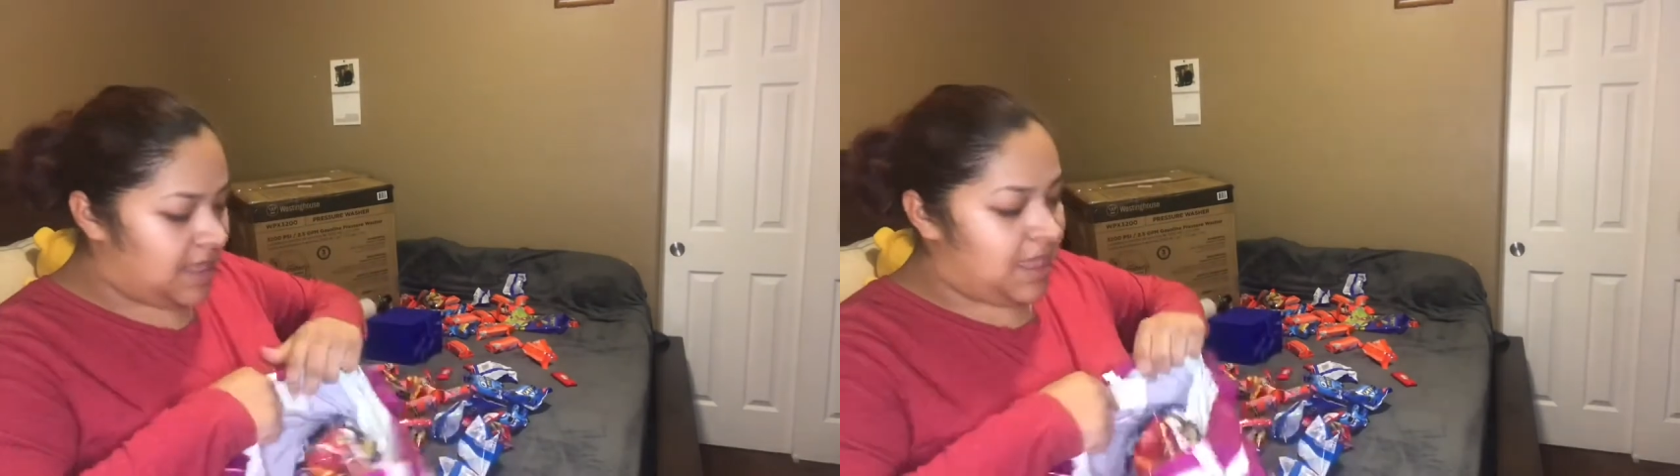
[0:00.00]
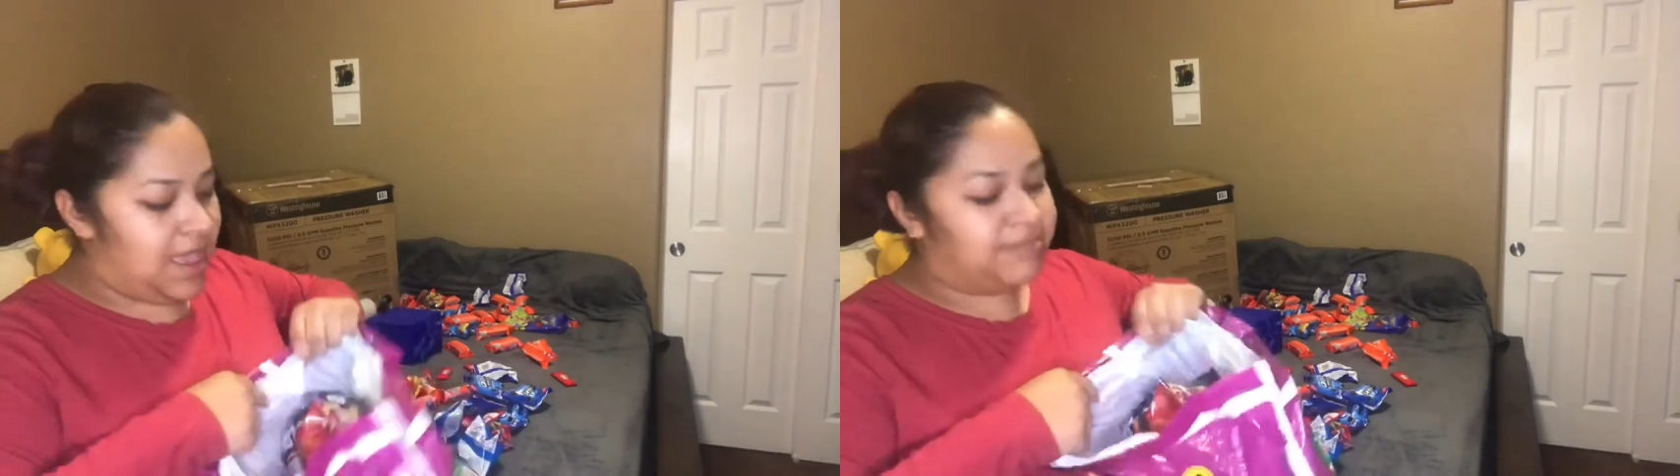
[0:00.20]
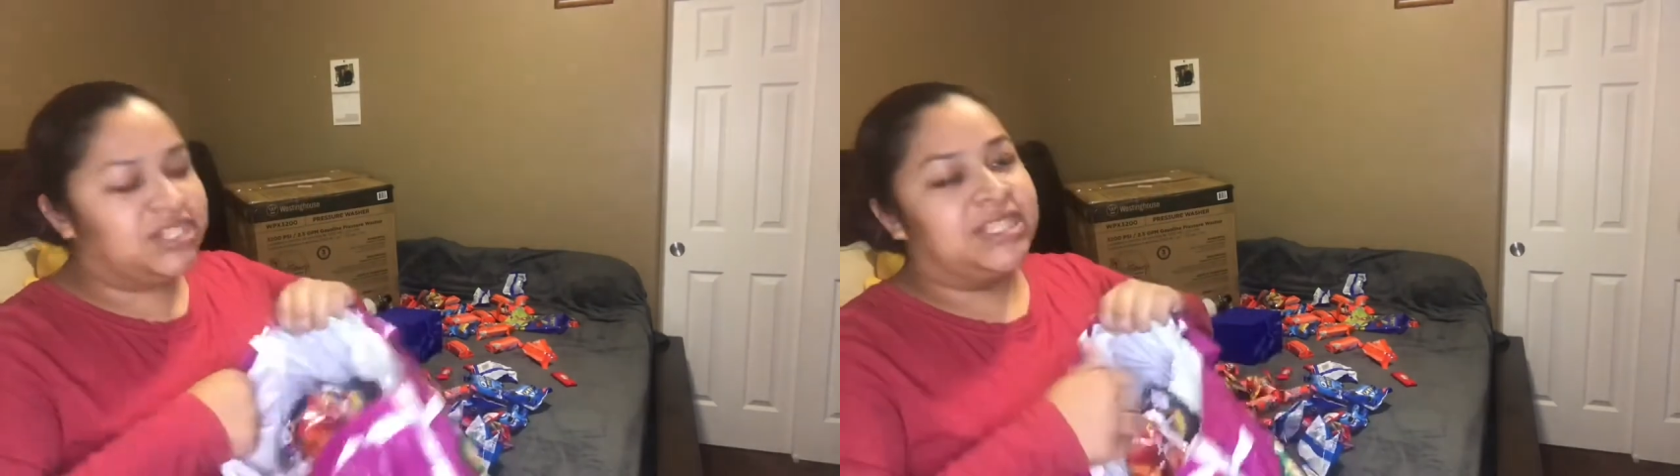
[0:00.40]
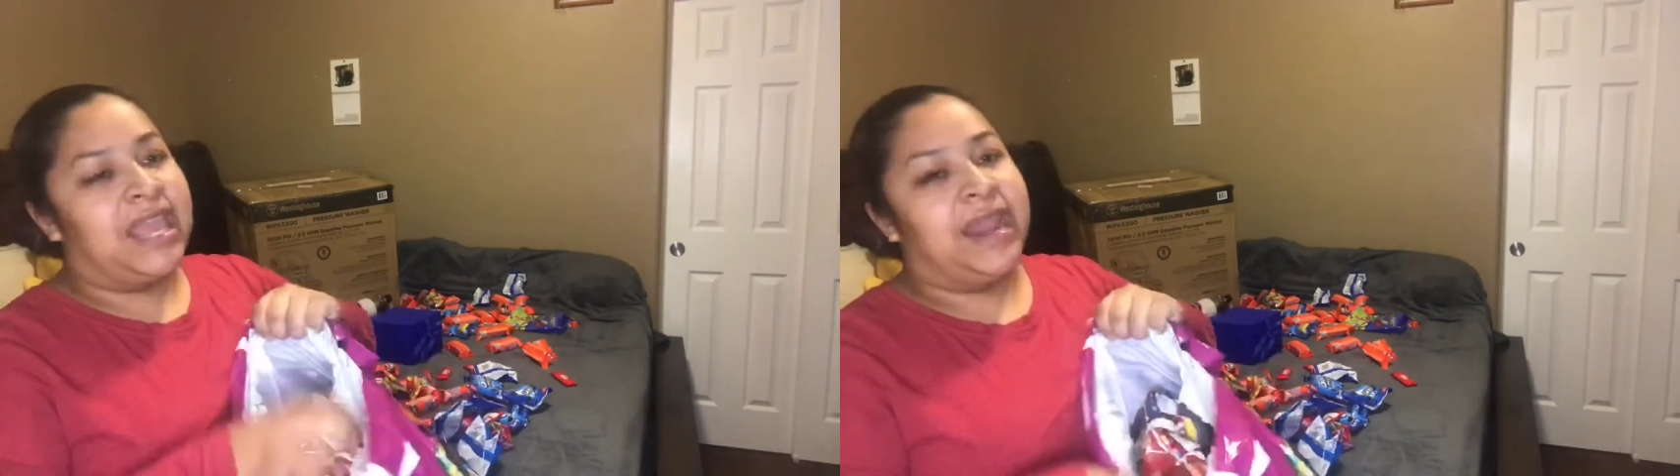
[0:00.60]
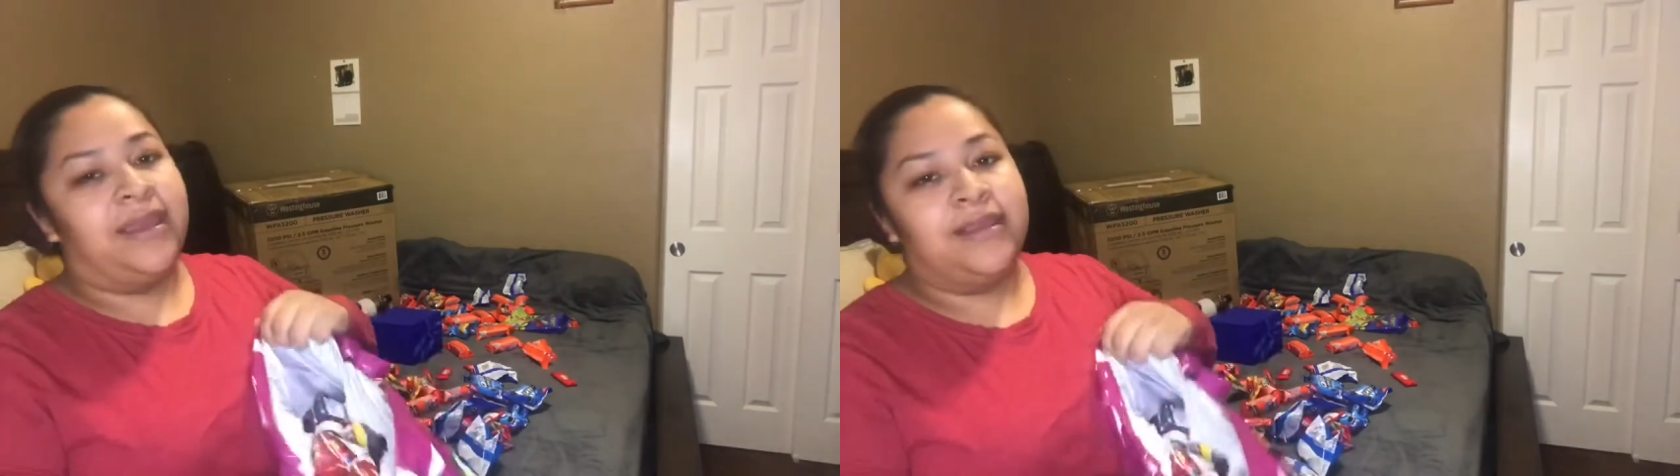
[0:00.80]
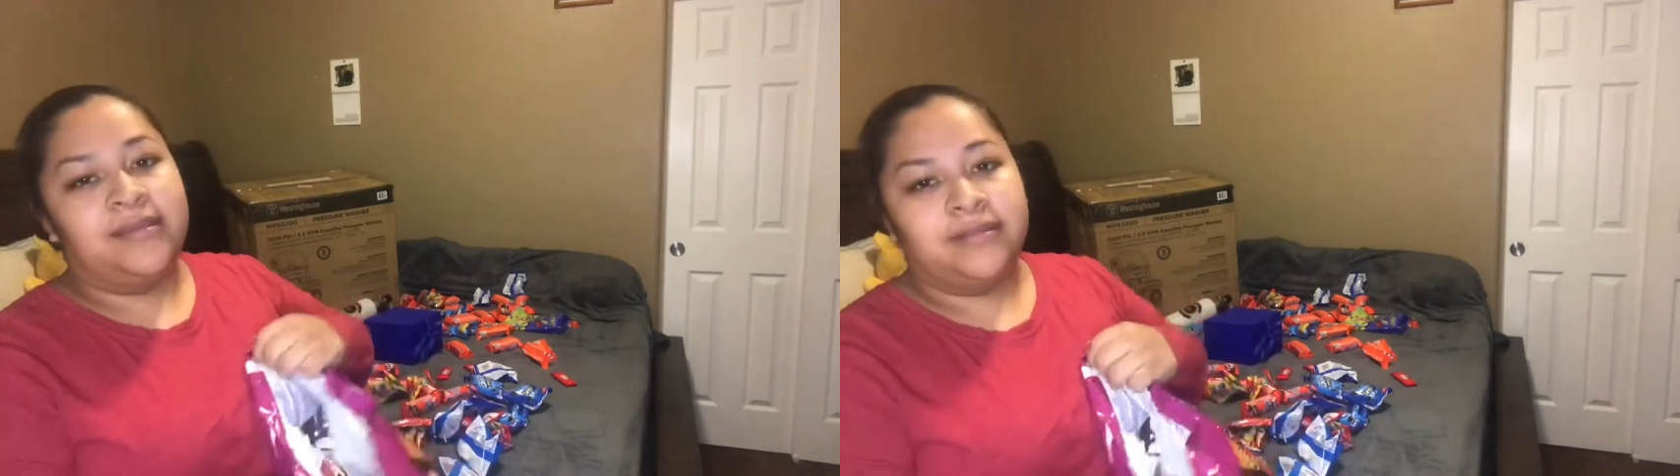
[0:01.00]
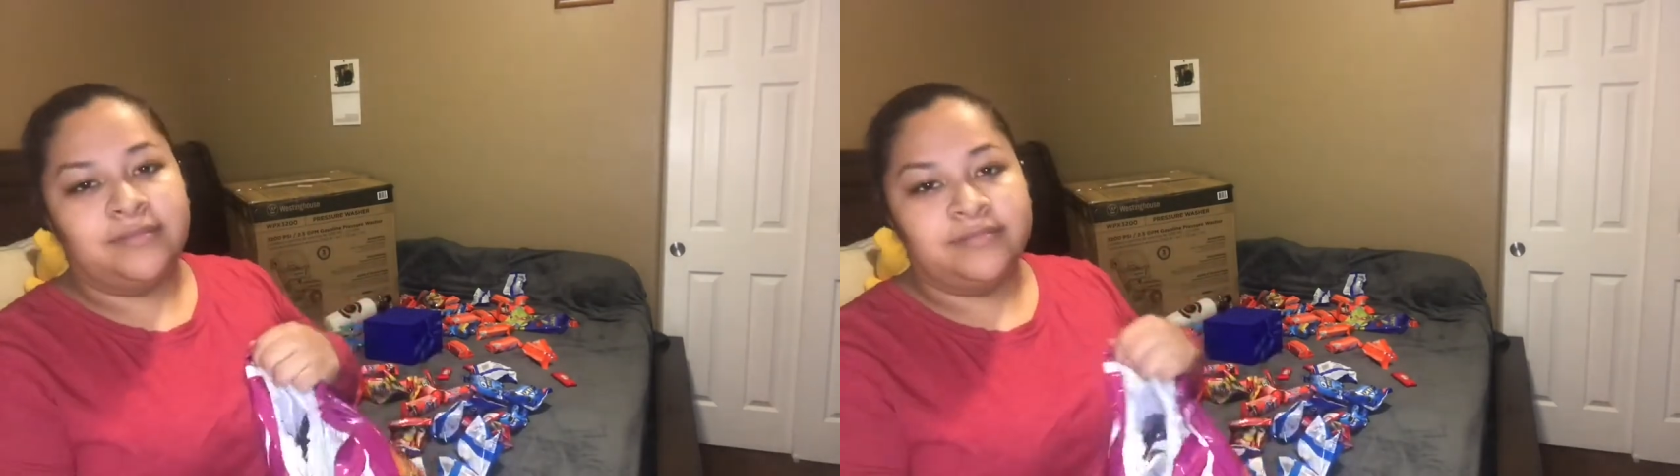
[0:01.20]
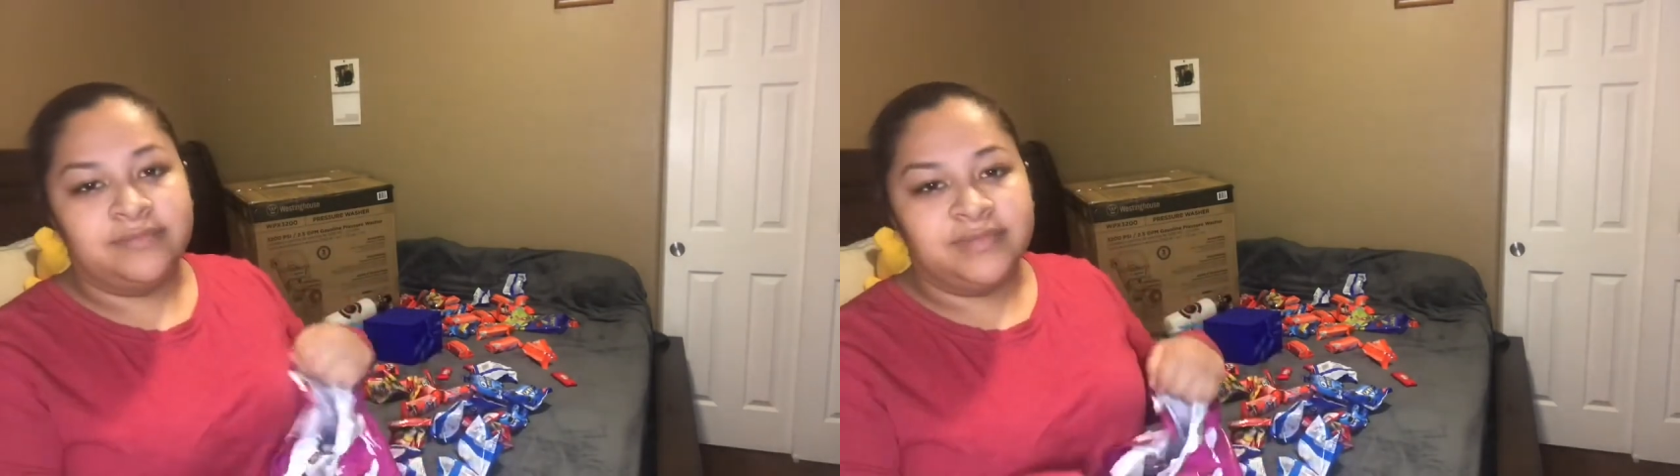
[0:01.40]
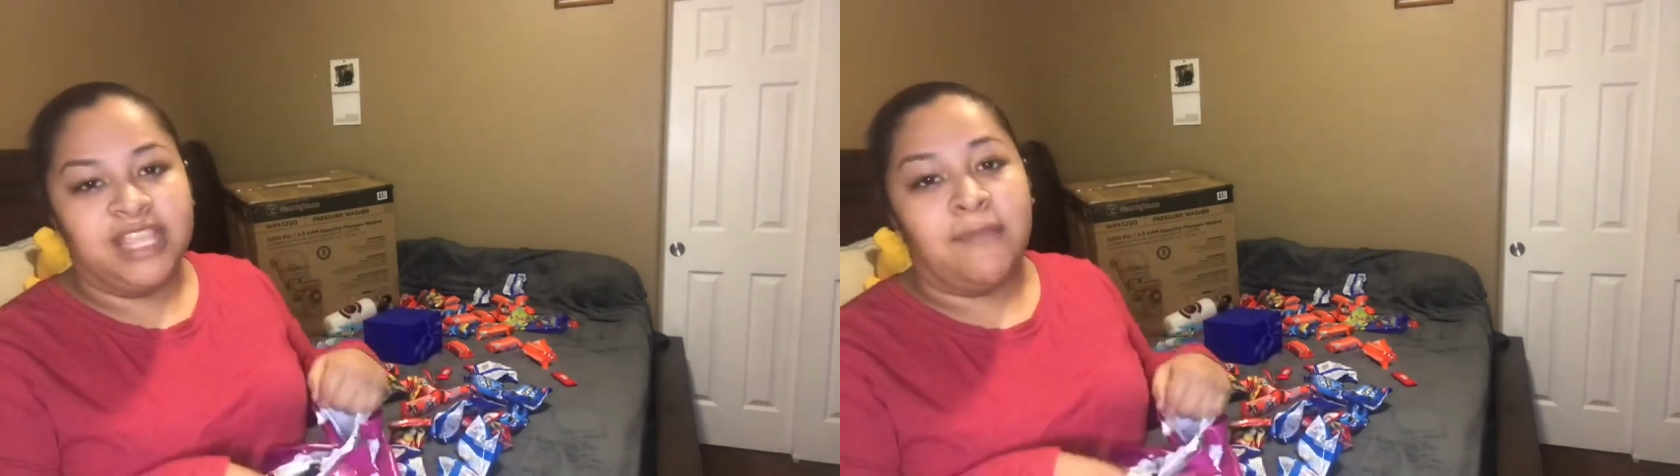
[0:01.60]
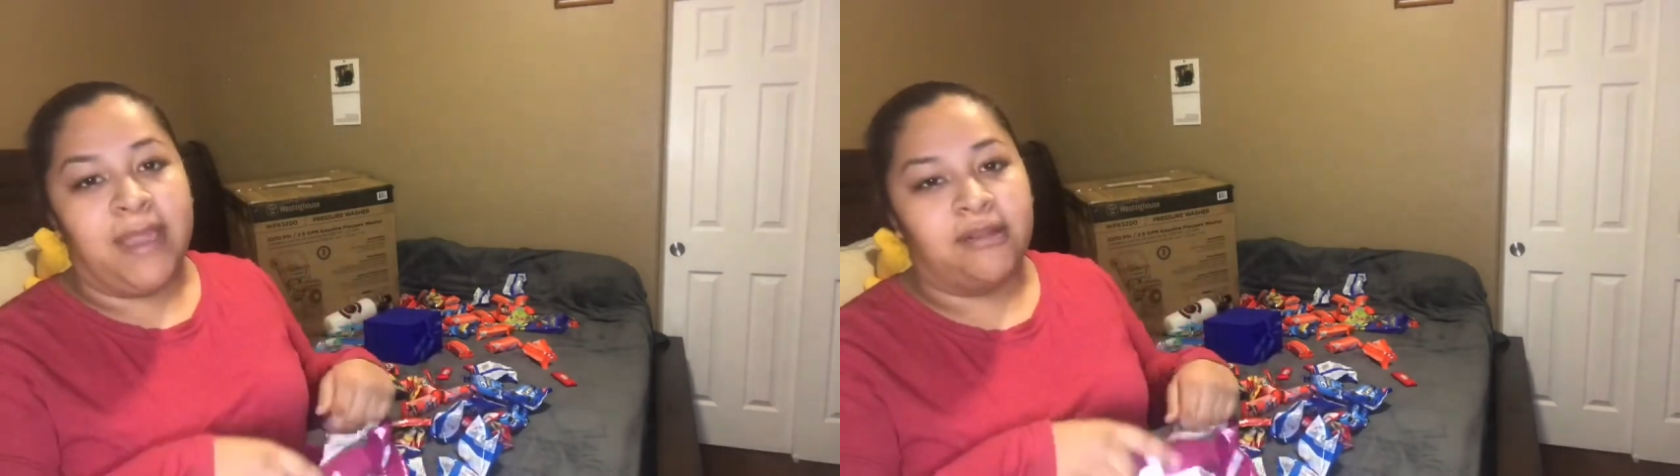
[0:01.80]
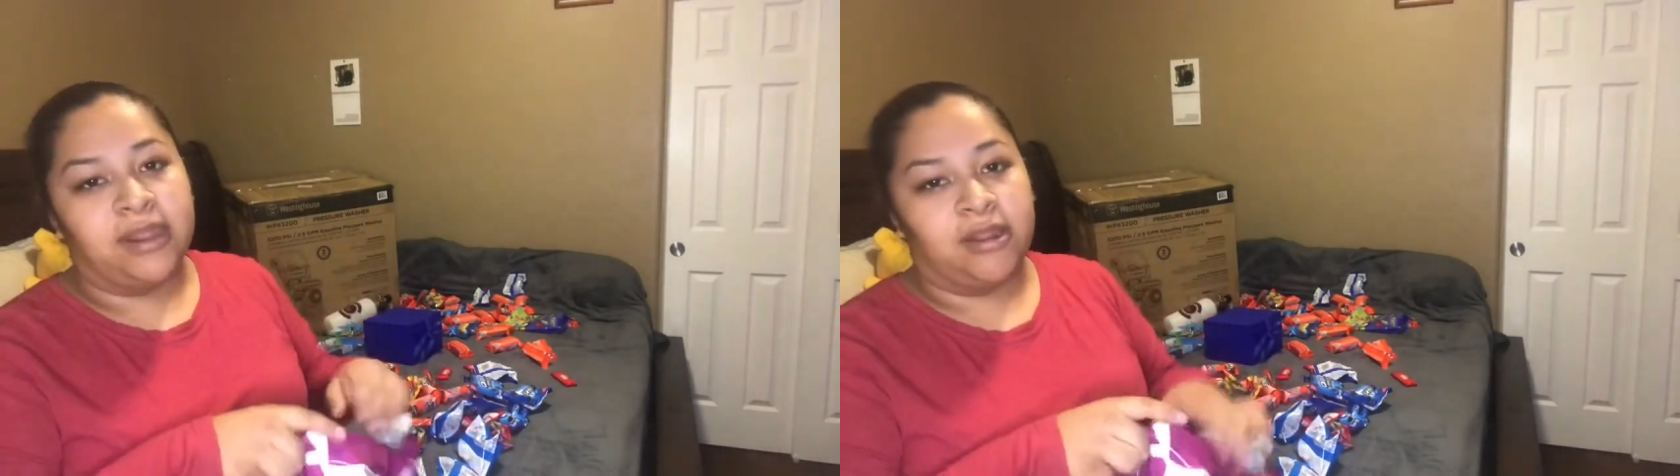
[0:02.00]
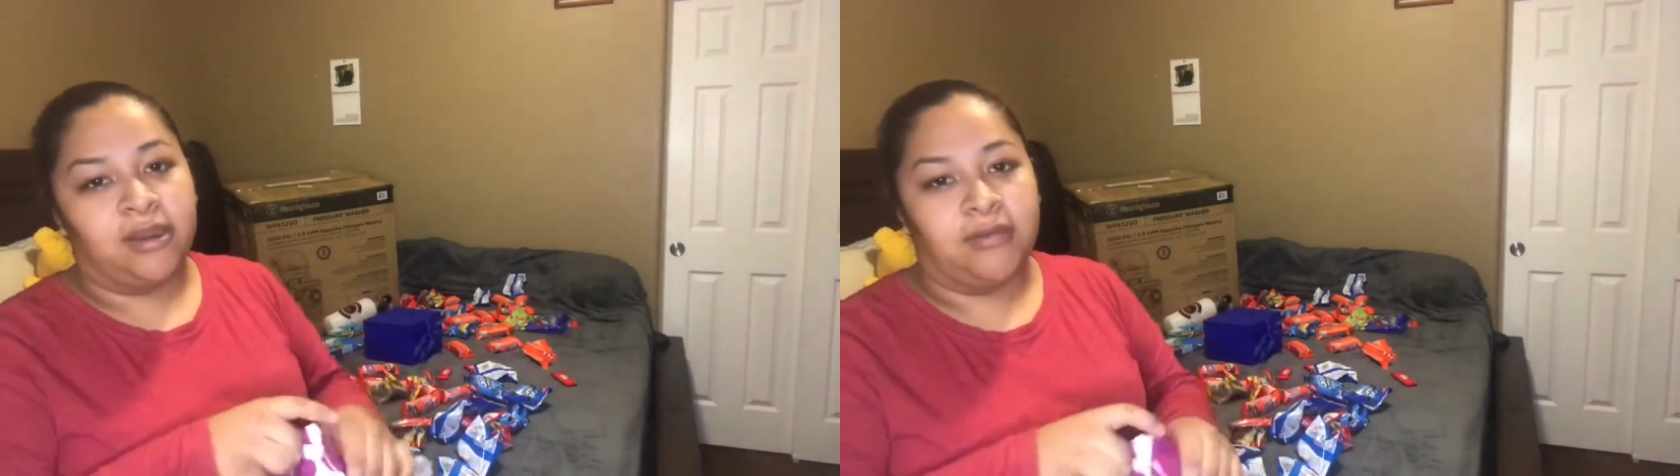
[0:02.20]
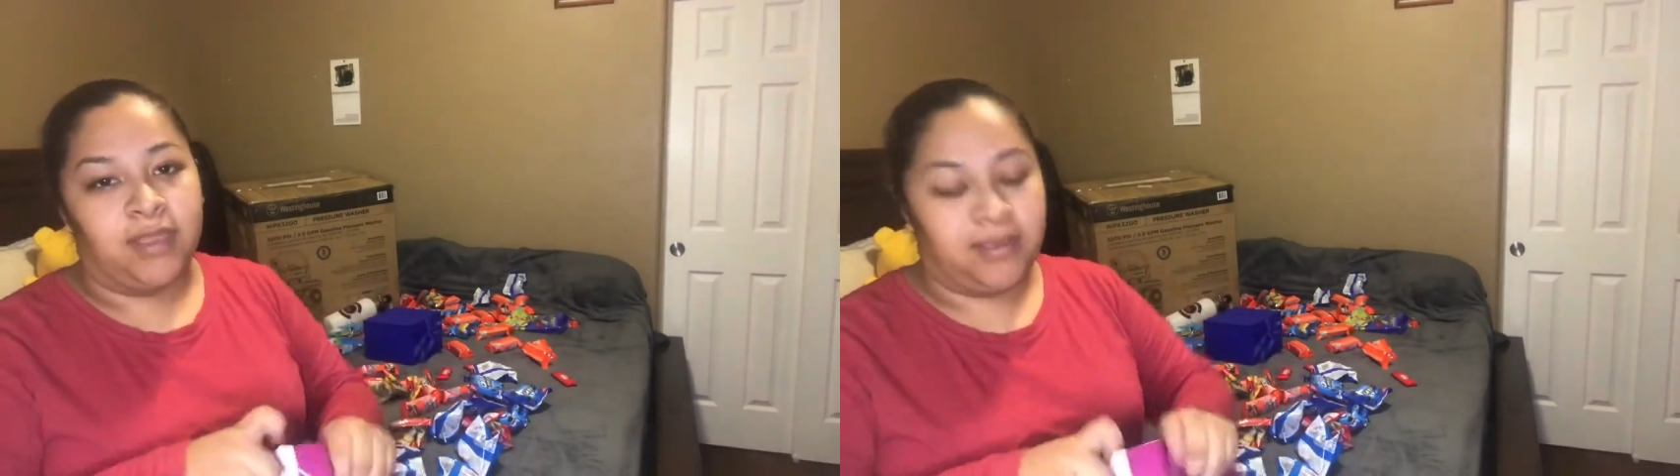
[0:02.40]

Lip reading: I'm just kidding, take my credit card away.